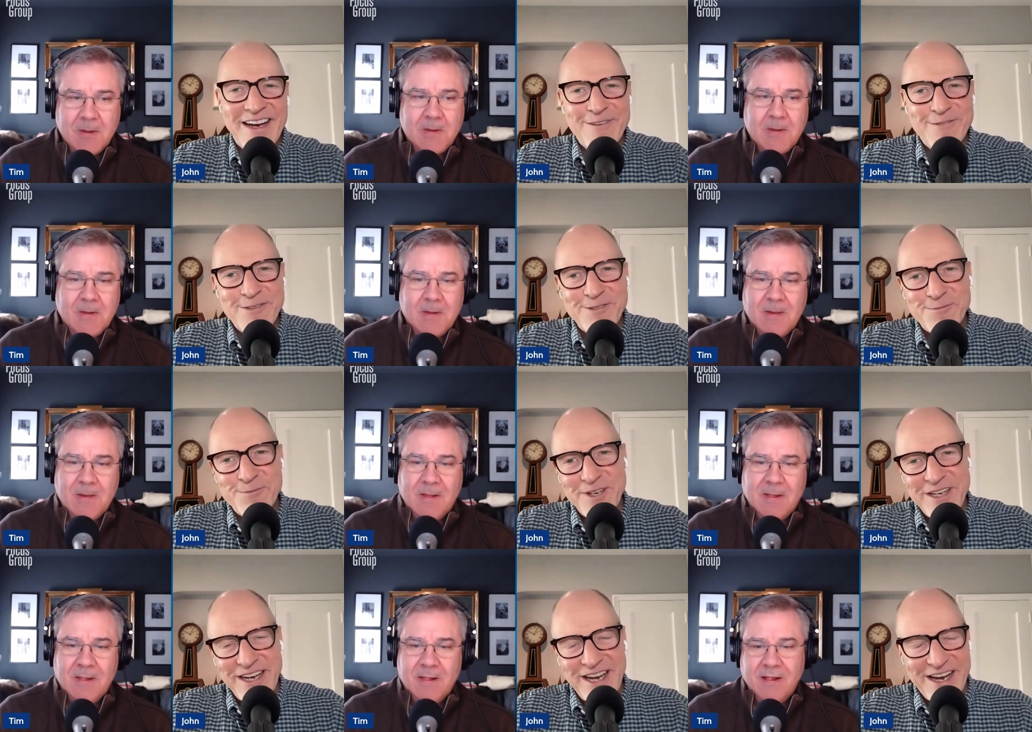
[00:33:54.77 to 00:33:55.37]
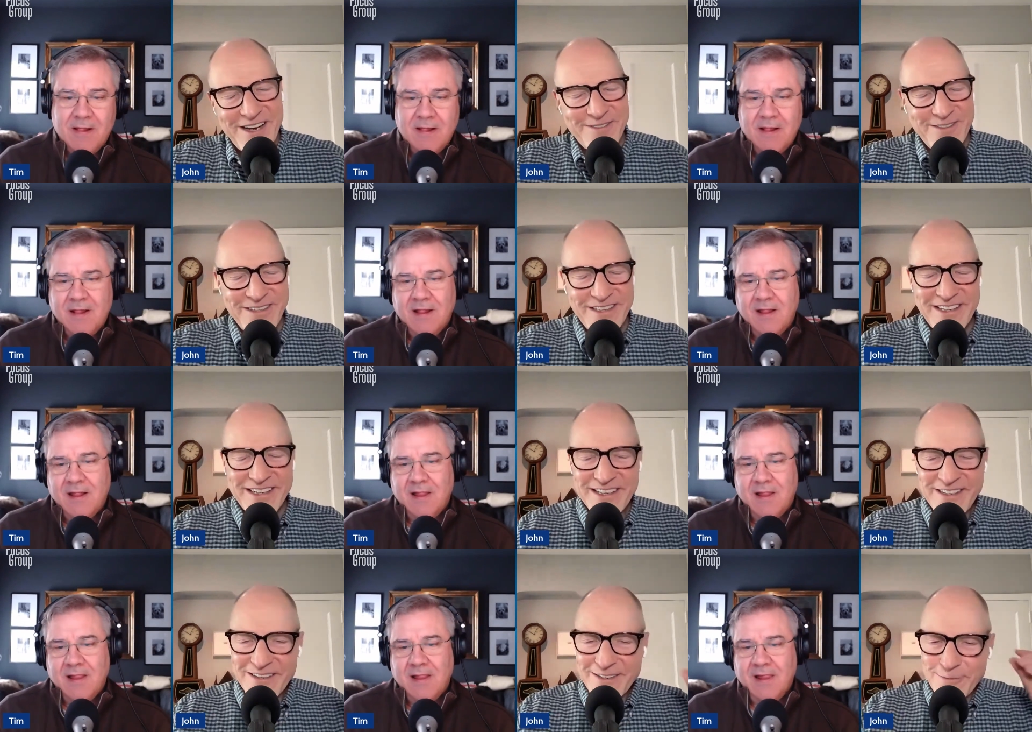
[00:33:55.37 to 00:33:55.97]
Speaker 1: was
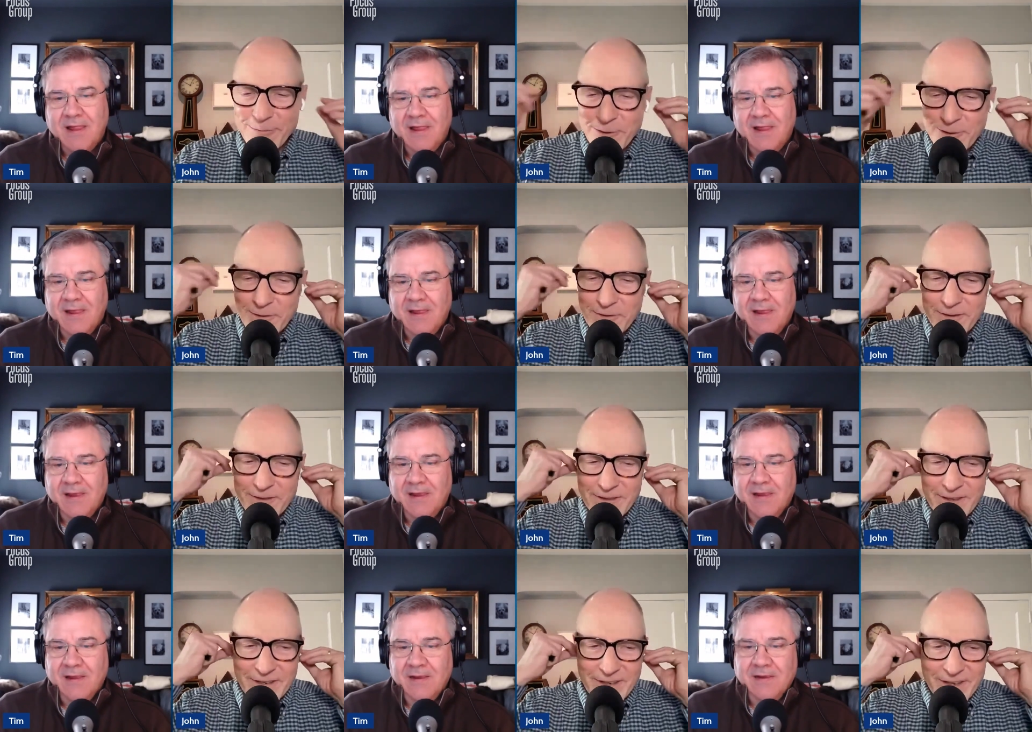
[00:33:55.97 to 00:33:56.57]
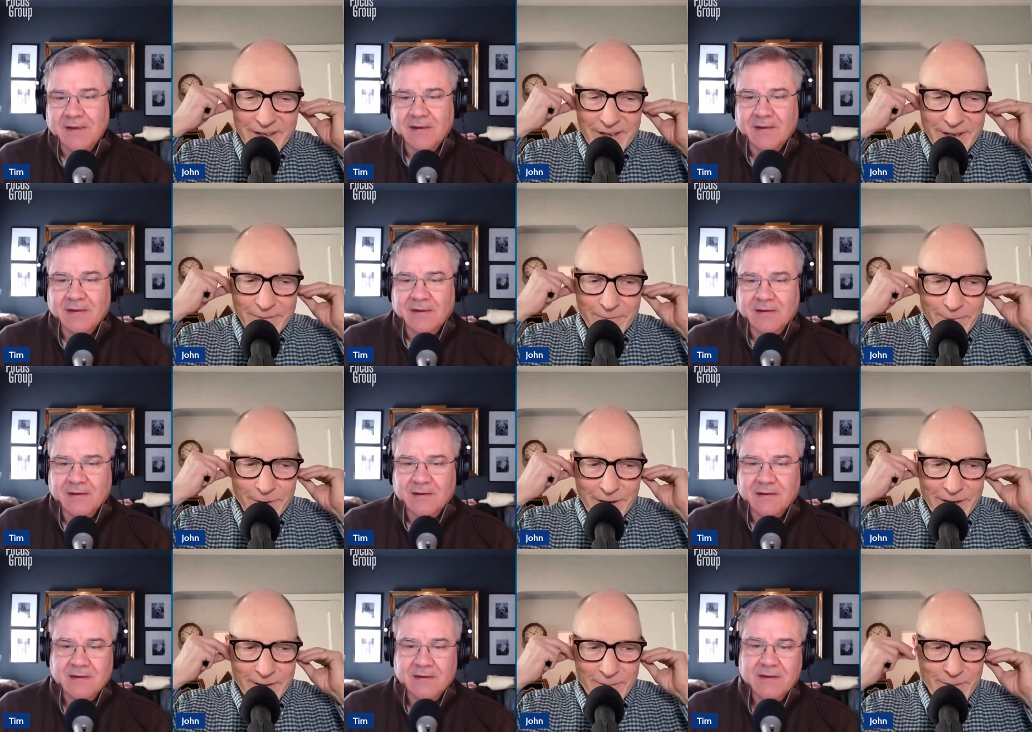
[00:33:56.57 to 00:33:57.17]
recounting with a, a
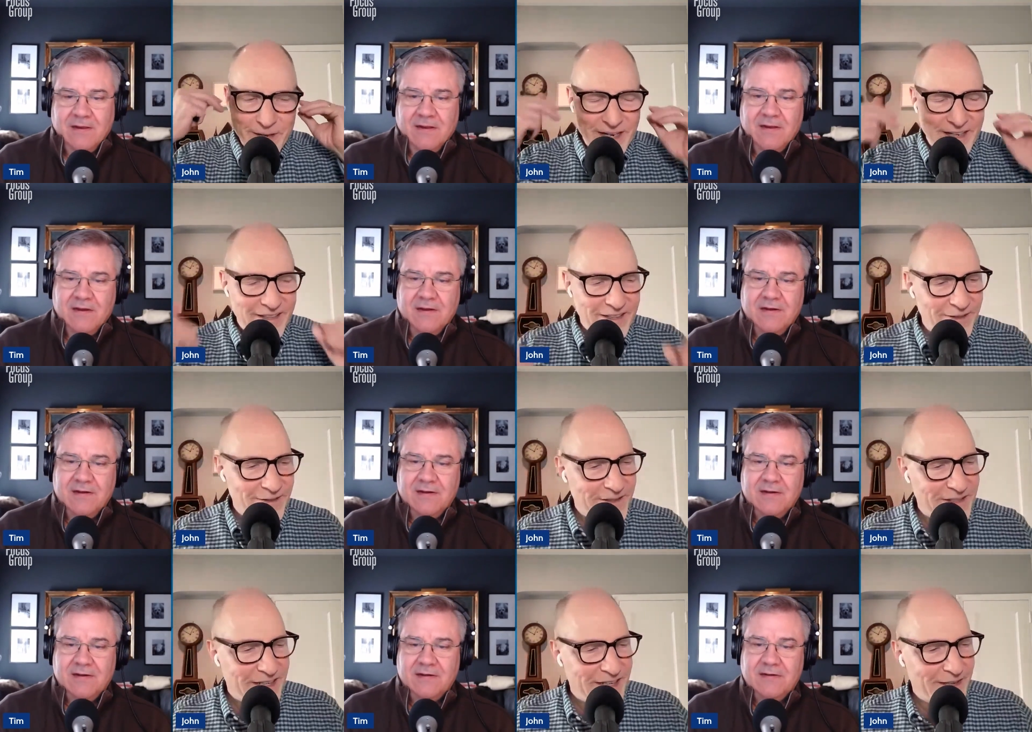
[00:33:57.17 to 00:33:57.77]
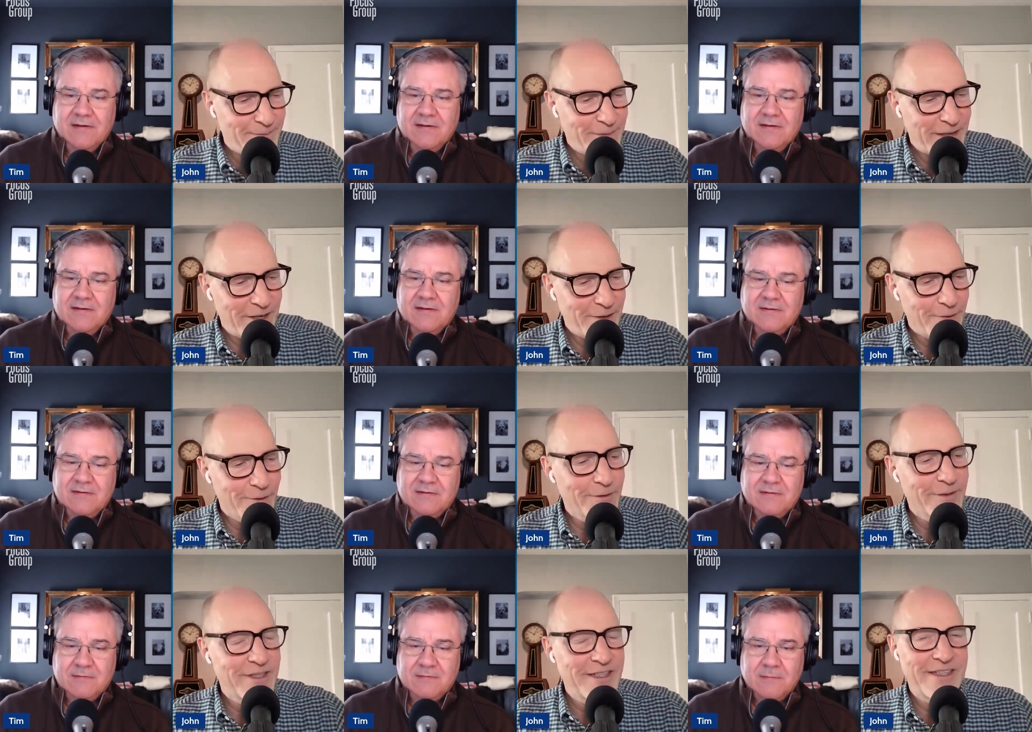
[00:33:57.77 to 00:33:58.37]
friend of mine the other day, my
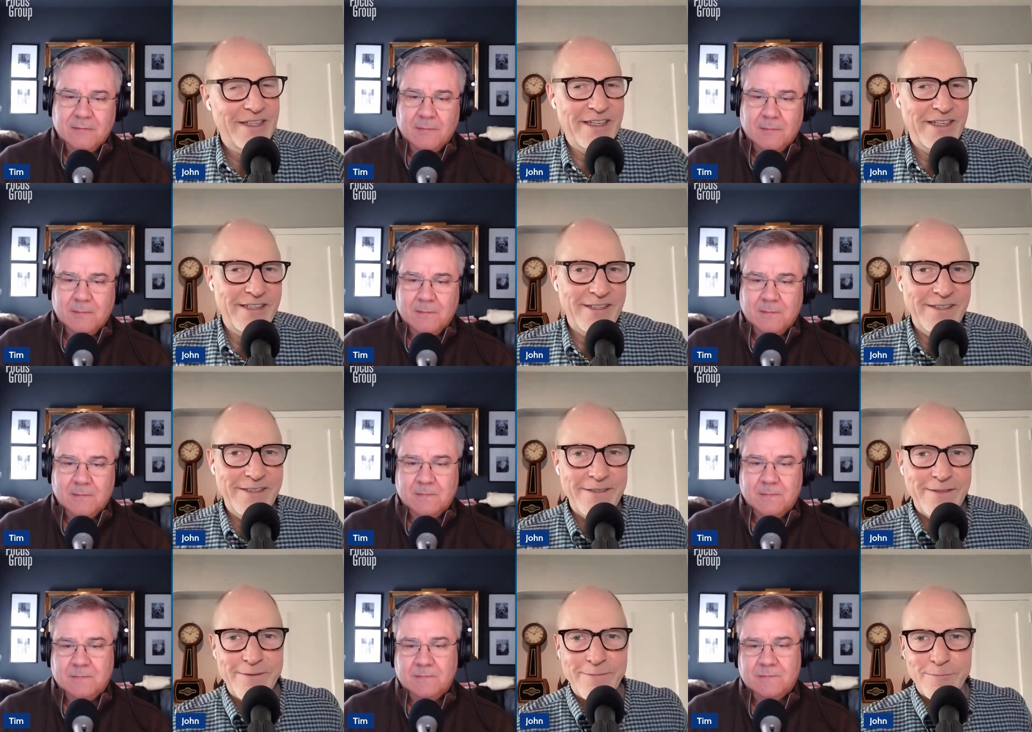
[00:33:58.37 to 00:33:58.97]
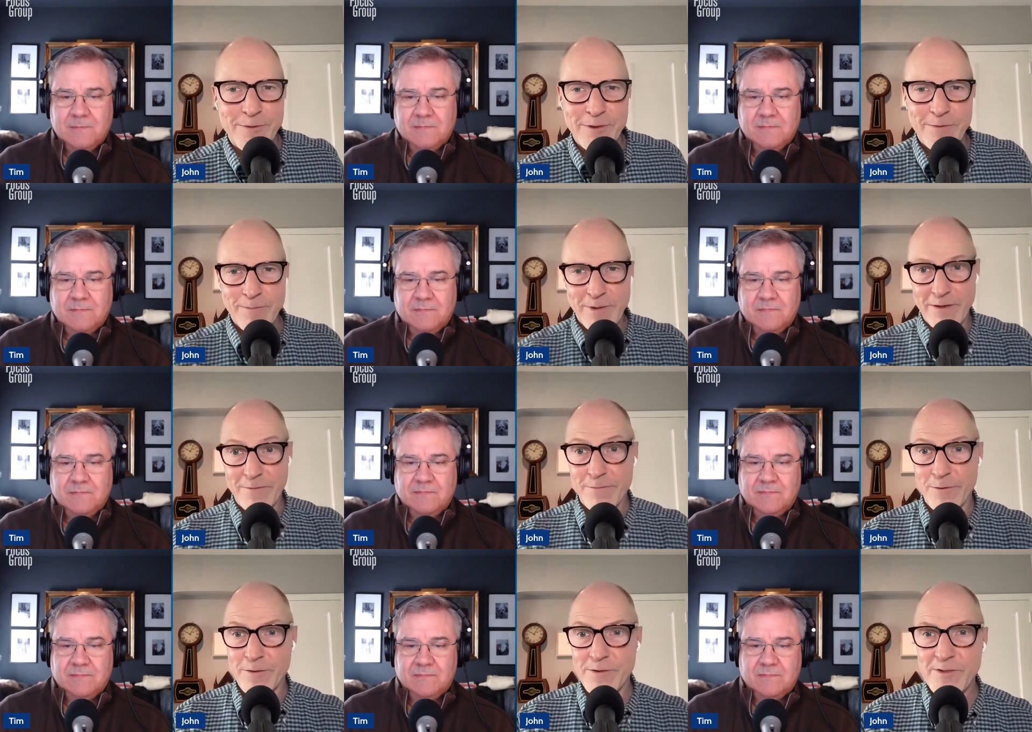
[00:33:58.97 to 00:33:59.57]
early days with my
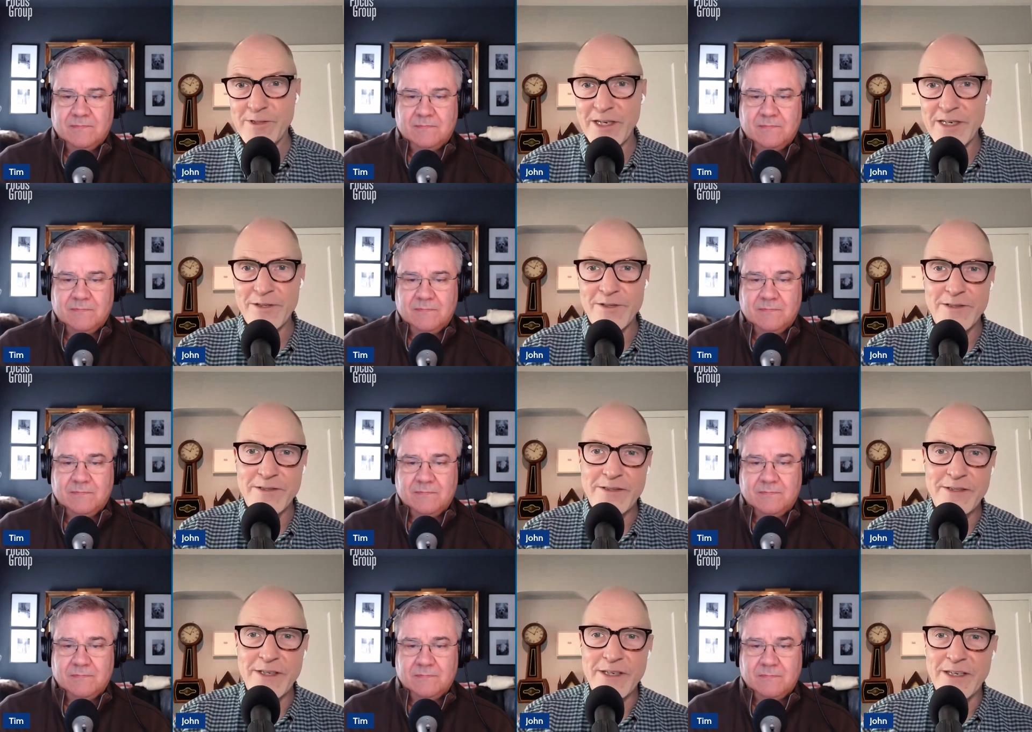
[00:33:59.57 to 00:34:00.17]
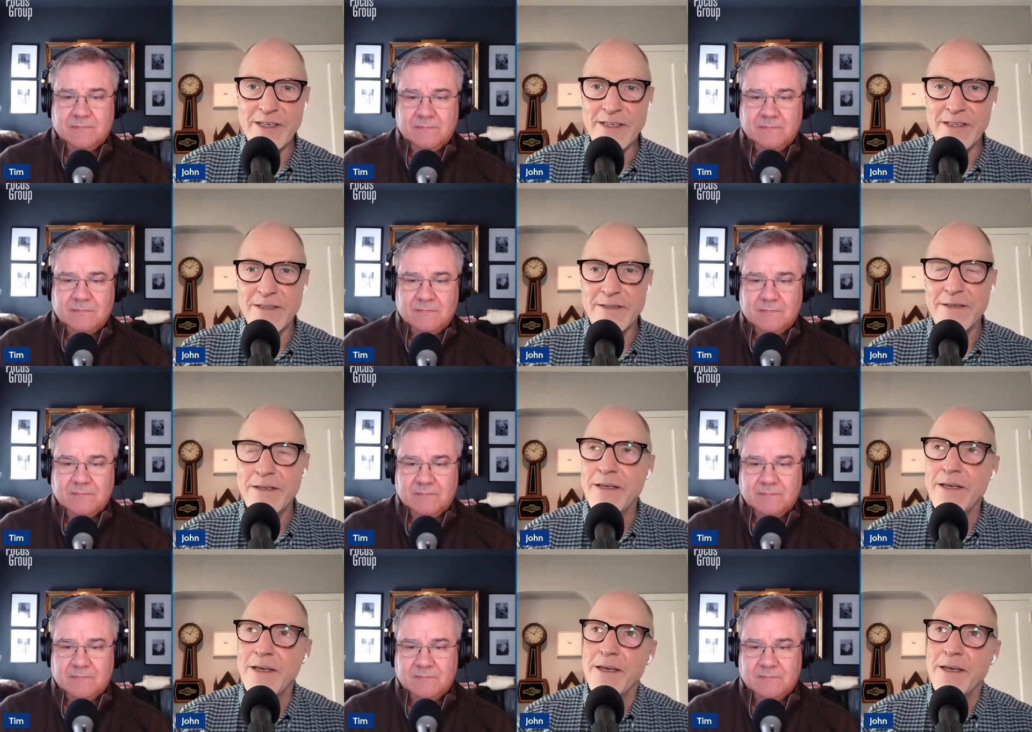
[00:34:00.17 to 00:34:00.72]
first agency, and